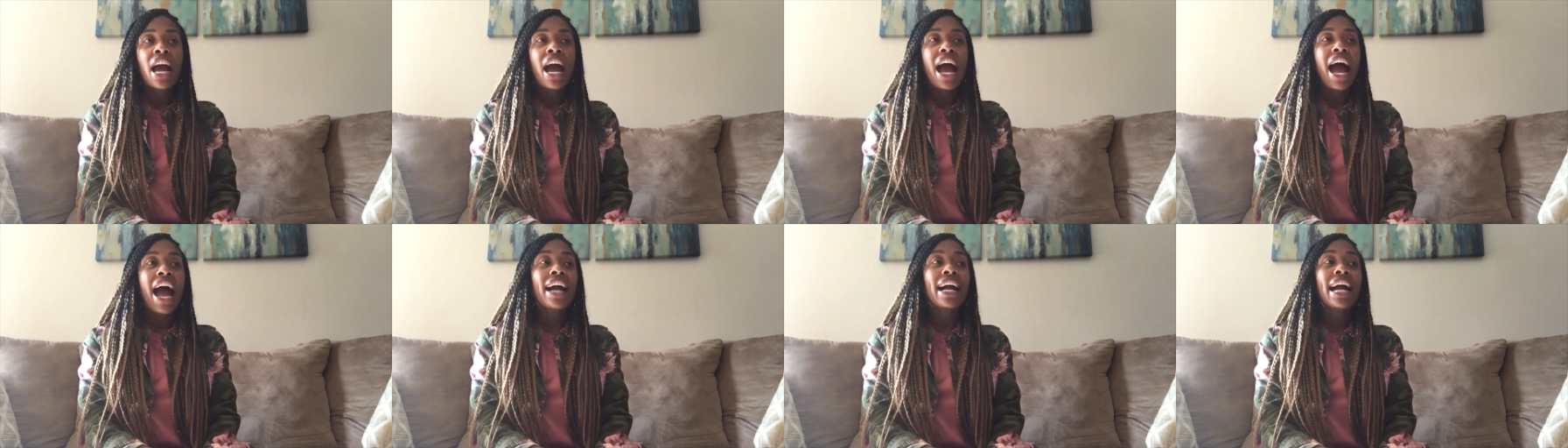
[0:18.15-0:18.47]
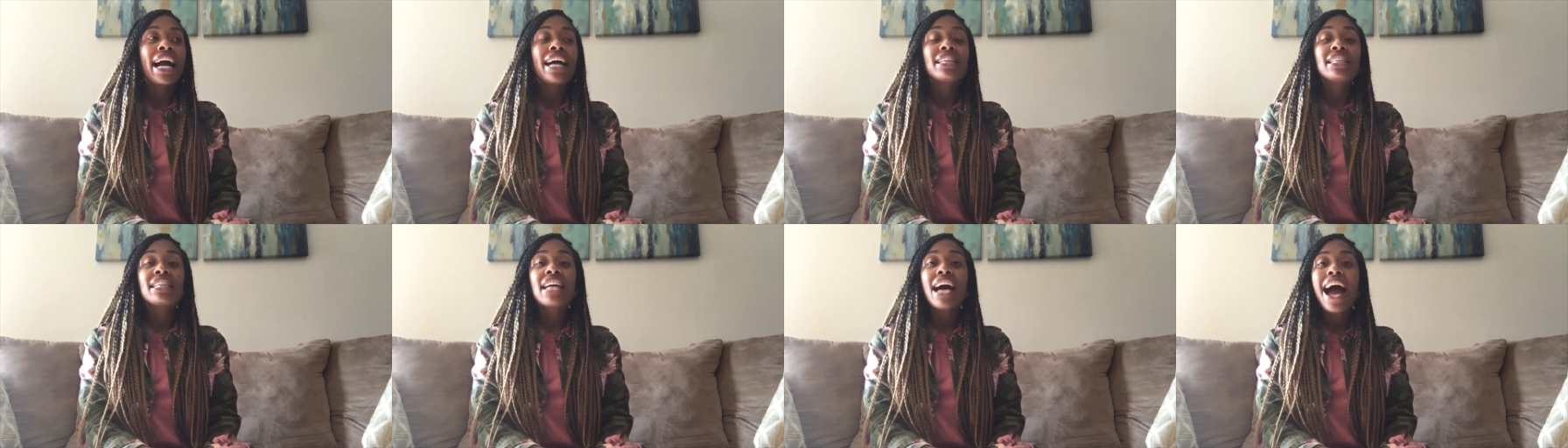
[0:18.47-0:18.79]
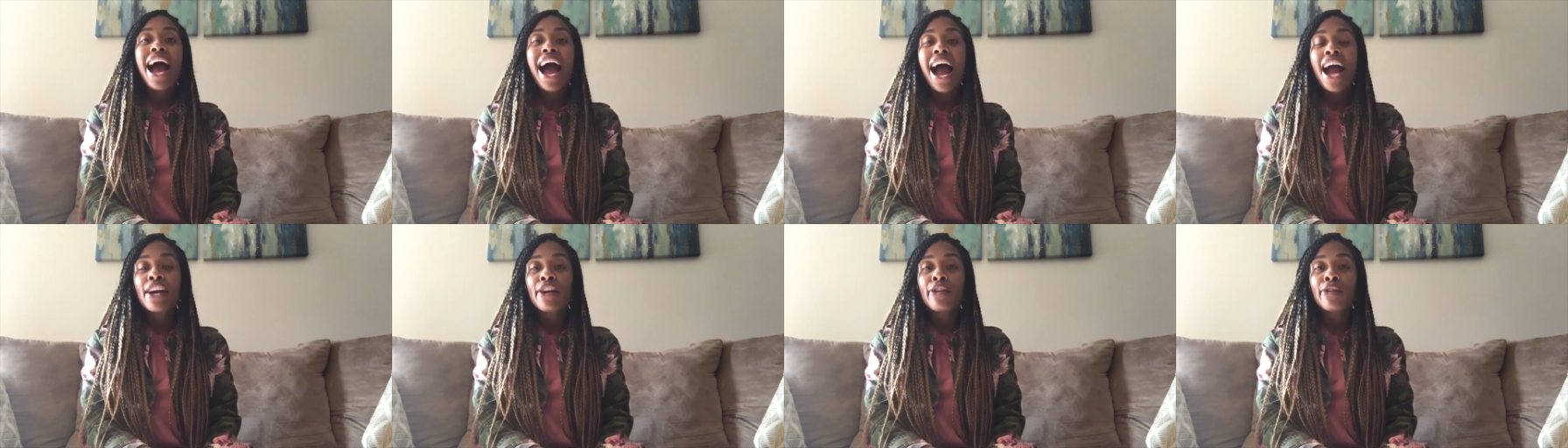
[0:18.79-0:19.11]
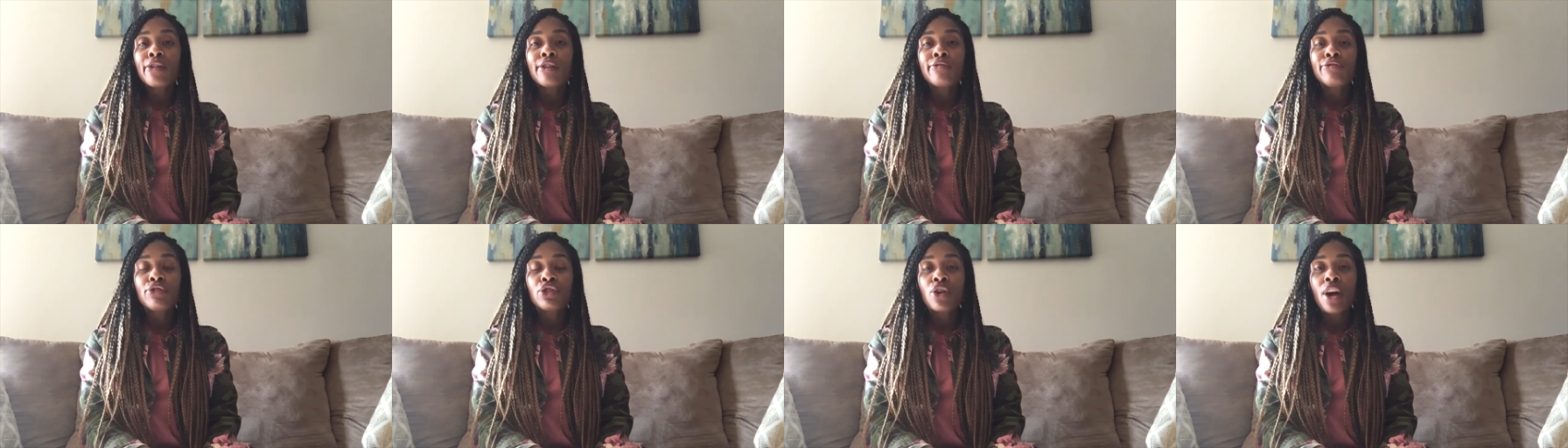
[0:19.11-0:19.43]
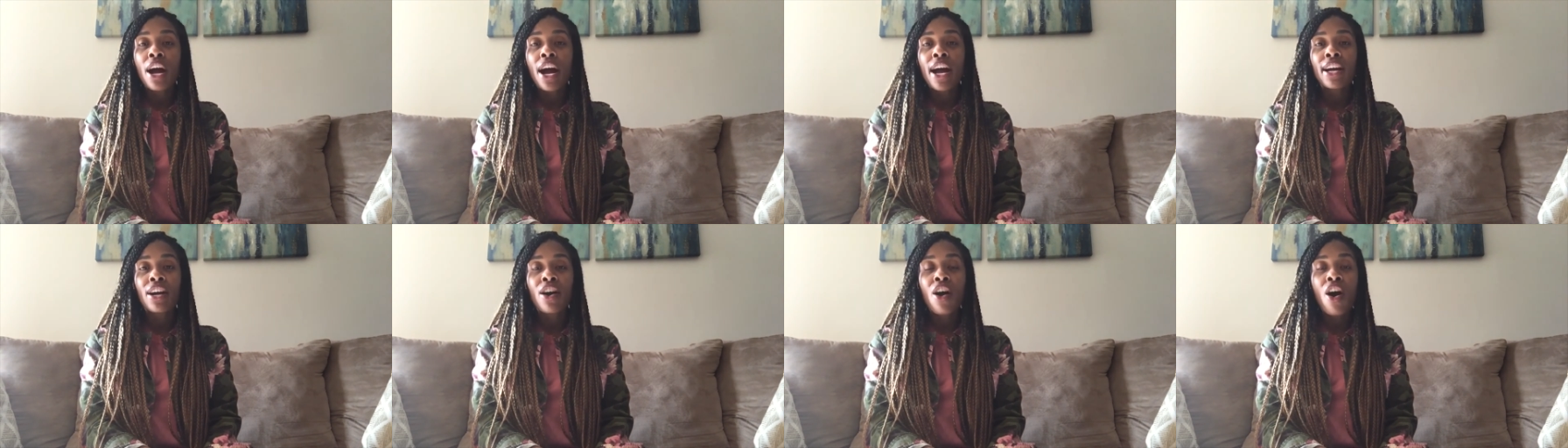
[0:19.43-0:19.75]
I got tired of
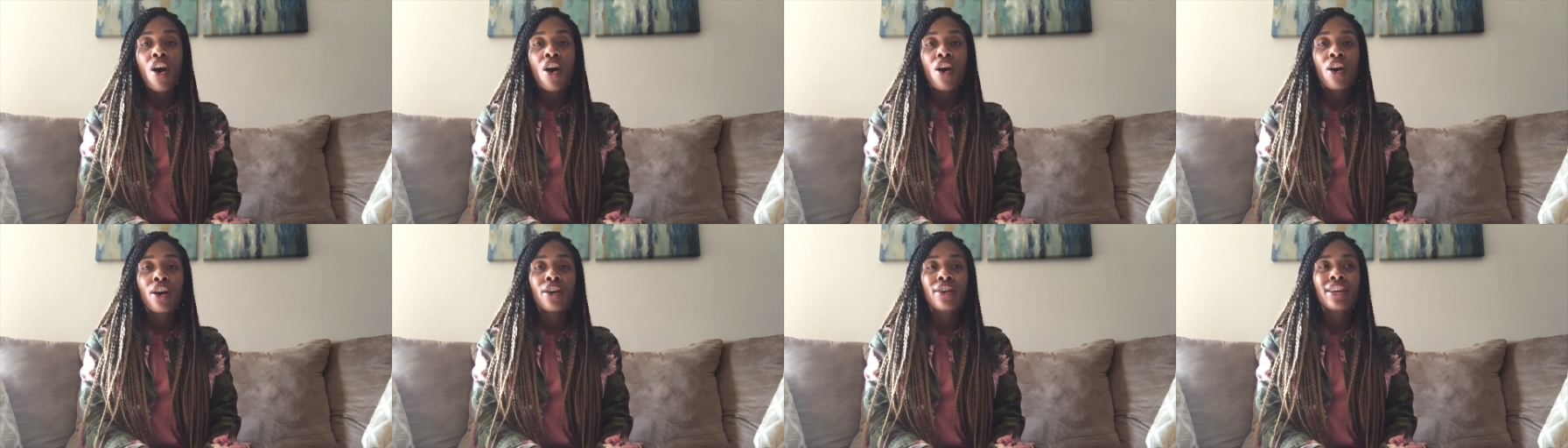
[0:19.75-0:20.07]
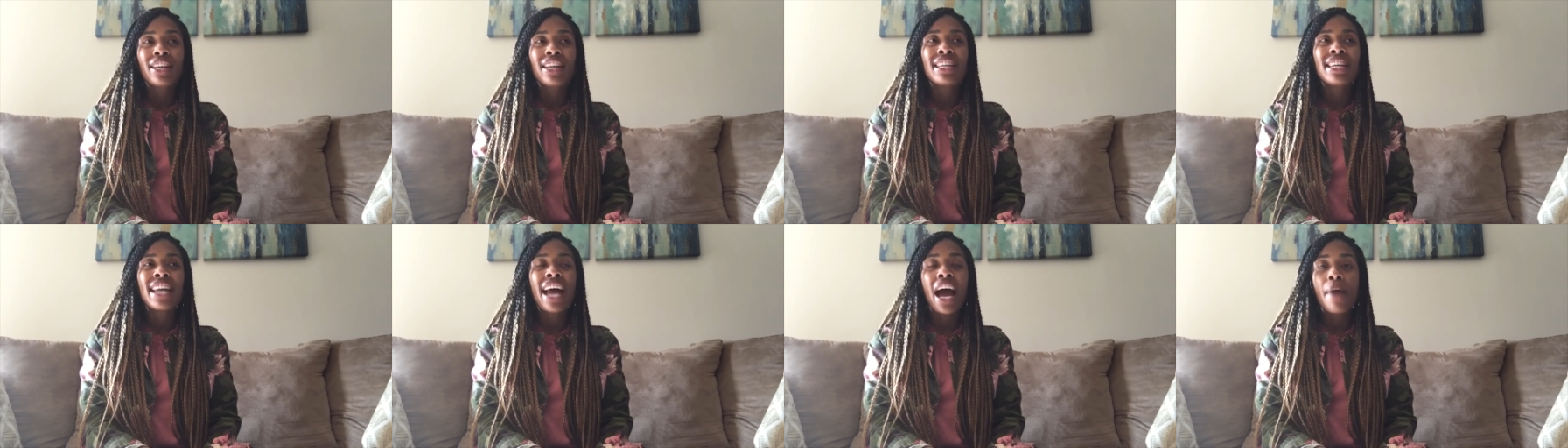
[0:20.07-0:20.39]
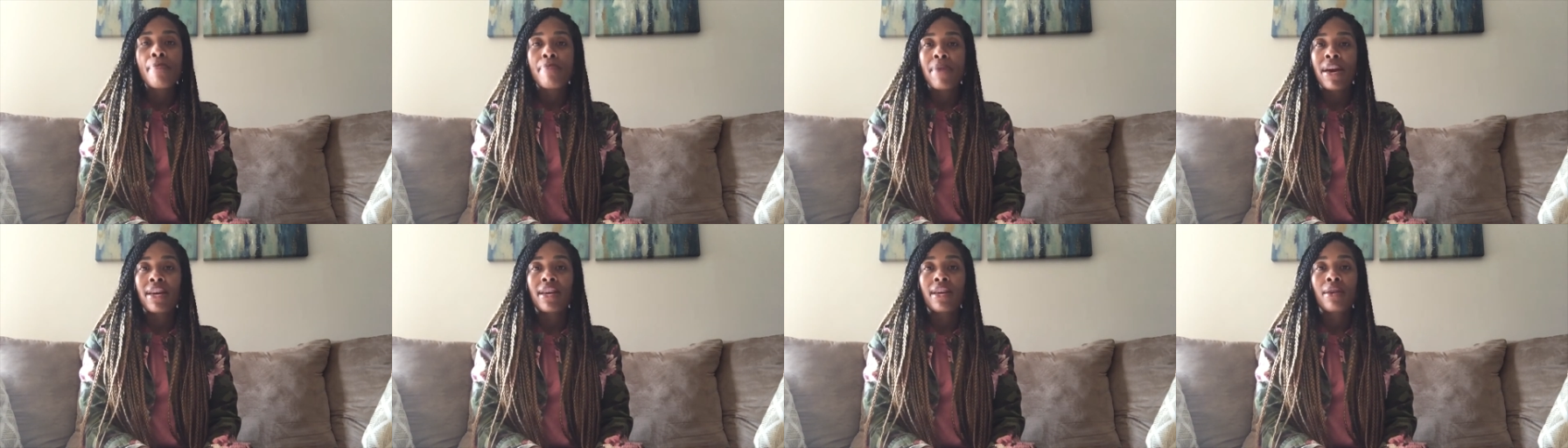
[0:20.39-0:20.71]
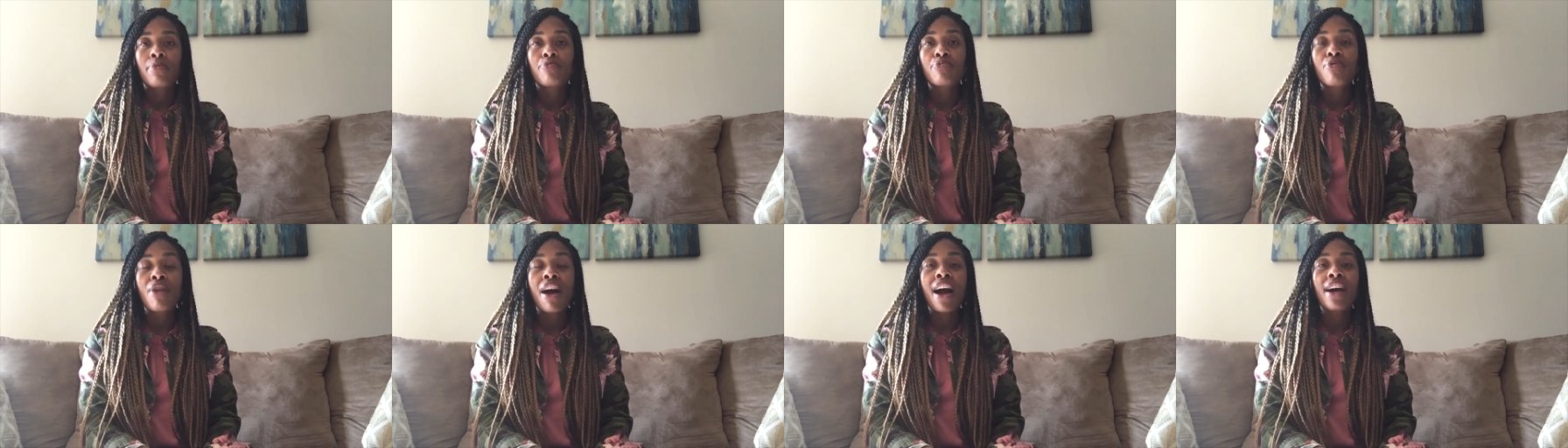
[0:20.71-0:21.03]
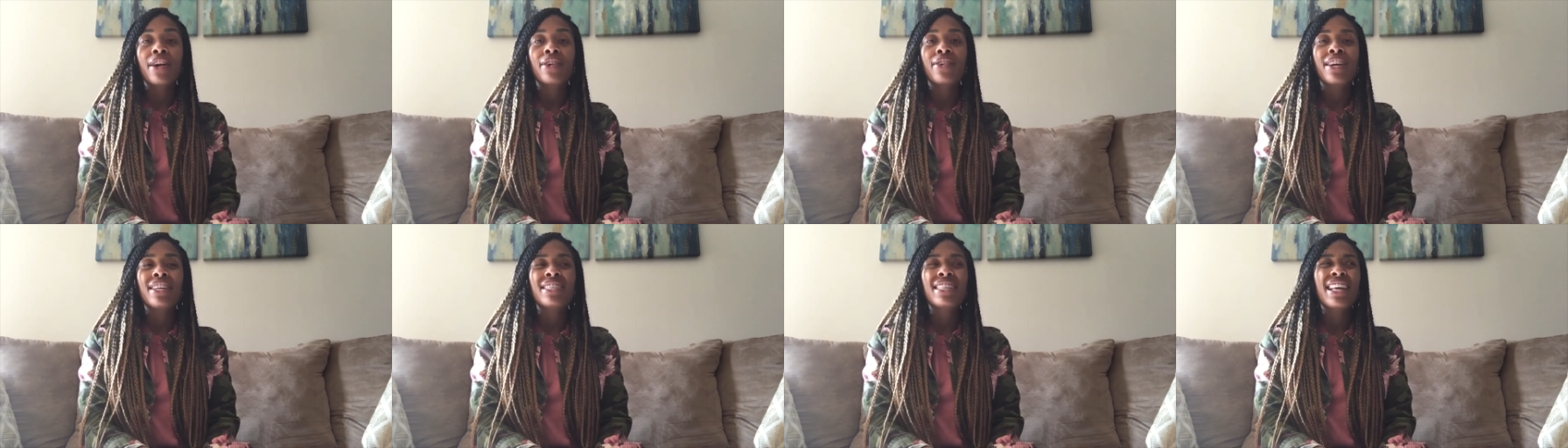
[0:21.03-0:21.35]
trying hard and not making
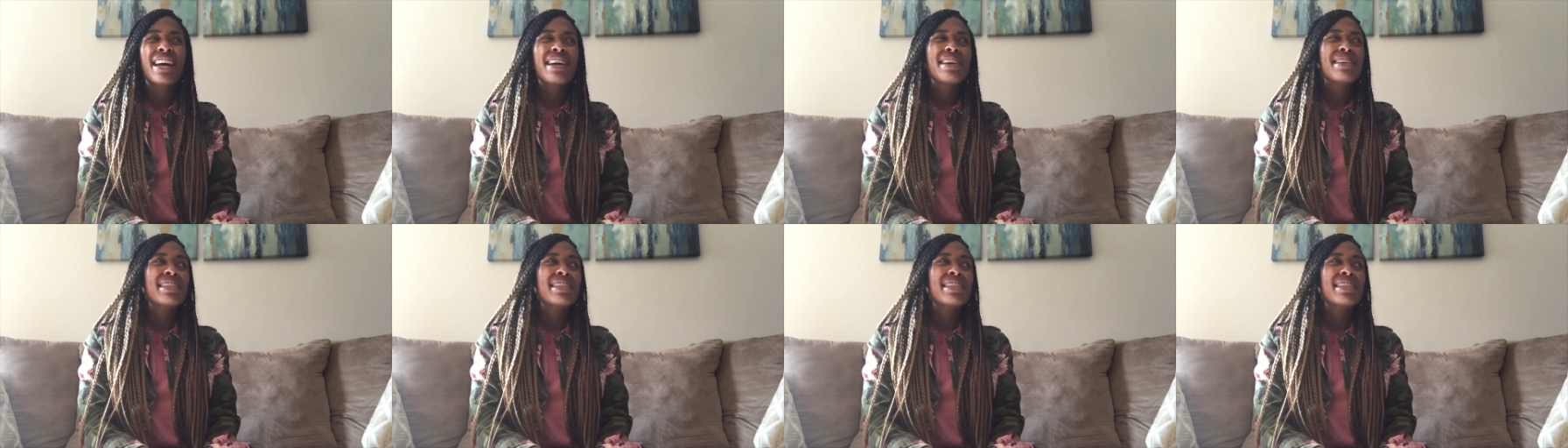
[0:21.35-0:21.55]
progress.